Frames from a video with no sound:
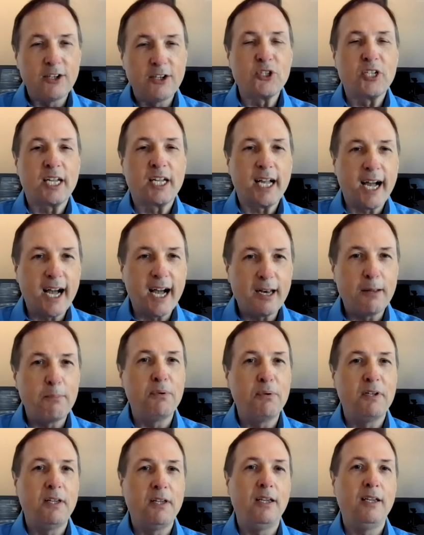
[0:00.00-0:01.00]
There's got
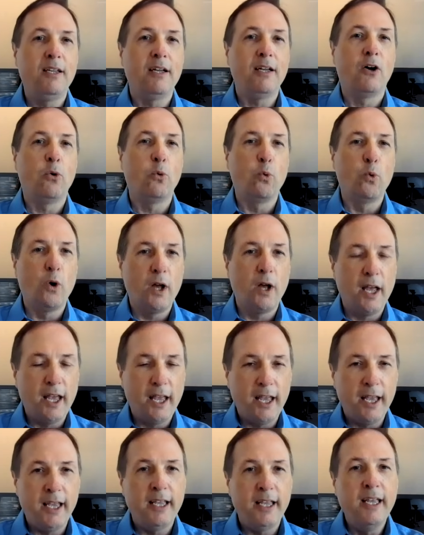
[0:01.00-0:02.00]
to be a
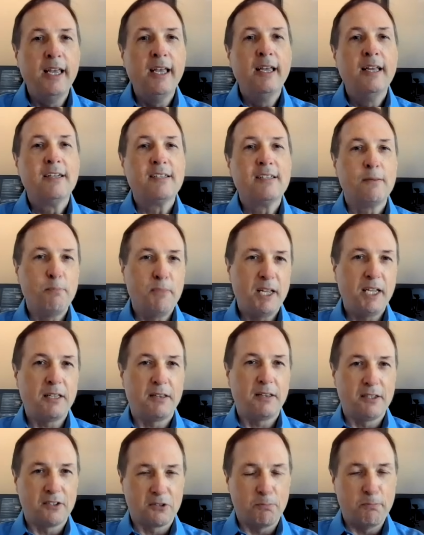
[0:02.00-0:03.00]
way to
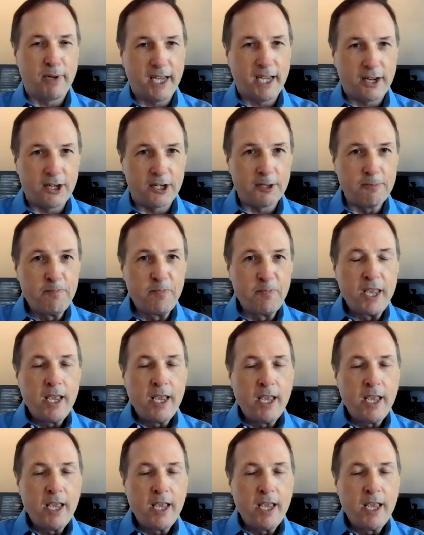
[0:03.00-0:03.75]
make this better.